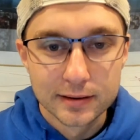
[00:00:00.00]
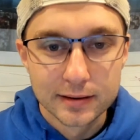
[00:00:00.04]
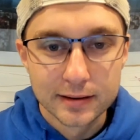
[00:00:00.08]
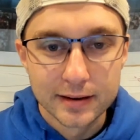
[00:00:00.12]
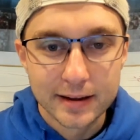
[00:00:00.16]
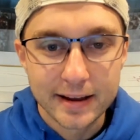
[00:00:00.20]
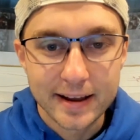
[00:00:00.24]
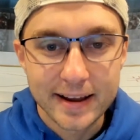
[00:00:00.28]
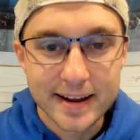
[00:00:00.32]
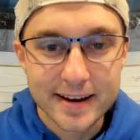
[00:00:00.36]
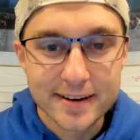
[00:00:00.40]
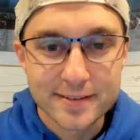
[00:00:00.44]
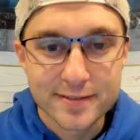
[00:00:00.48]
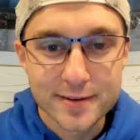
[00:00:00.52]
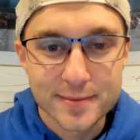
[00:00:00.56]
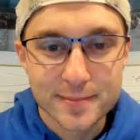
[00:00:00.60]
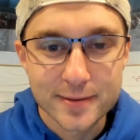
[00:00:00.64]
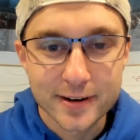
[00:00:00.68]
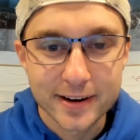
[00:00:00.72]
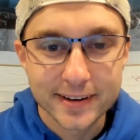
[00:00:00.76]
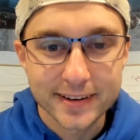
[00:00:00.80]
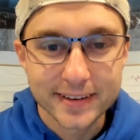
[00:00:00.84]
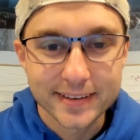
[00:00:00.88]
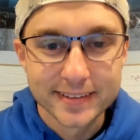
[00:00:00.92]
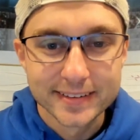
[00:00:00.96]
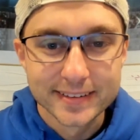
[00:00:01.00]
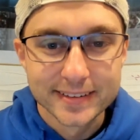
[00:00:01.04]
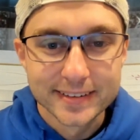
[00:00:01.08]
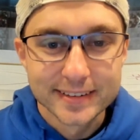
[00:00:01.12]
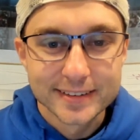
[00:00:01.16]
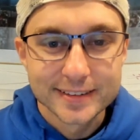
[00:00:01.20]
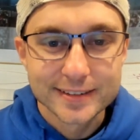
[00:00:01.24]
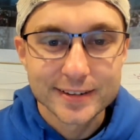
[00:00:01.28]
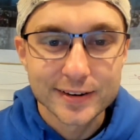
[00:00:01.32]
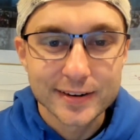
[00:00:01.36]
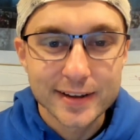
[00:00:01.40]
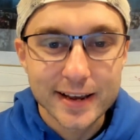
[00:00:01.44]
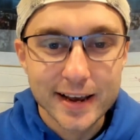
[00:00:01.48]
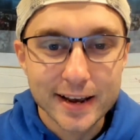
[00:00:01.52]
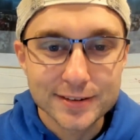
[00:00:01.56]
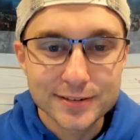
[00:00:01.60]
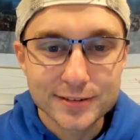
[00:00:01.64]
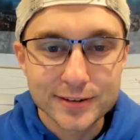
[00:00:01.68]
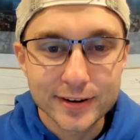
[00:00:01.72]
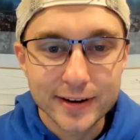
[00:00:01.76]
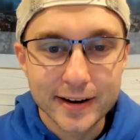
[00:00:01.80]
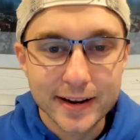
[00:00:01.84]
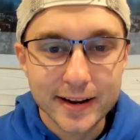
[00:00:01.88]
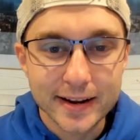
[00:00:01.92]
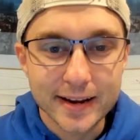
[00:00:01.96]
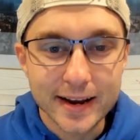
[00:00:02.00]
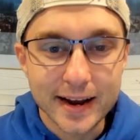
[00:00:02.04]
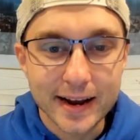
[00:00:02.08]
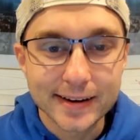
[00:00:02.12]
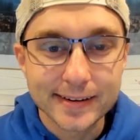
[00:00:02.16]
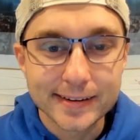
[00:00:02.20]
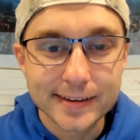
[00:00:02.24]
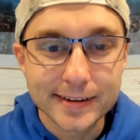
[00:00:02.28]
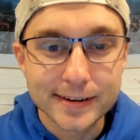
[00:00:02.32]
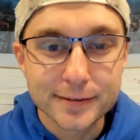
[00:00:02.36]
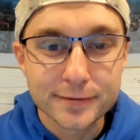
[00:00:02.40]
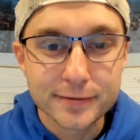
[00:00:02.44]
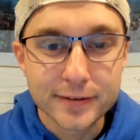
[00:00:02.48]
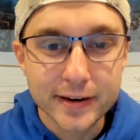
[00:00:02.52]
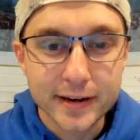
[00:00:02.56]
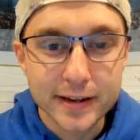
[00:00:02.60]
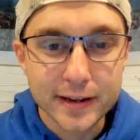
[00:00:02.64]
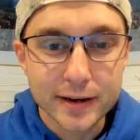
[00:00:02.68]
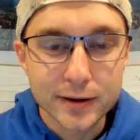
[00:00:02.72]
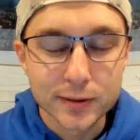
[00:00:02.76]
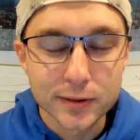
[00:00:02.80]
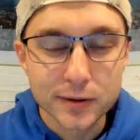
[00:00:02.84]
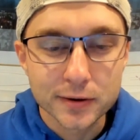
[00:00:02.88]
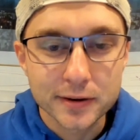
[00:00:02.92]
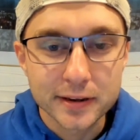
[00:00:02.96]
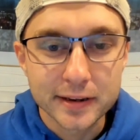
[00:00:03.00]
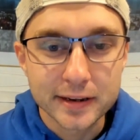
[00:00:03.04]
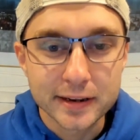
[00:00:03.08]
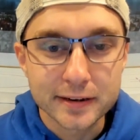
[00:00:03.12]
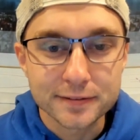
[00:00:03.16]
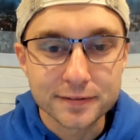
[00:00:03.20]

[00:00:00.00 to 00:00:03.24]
Hey everybody. So yesterday I did a video looking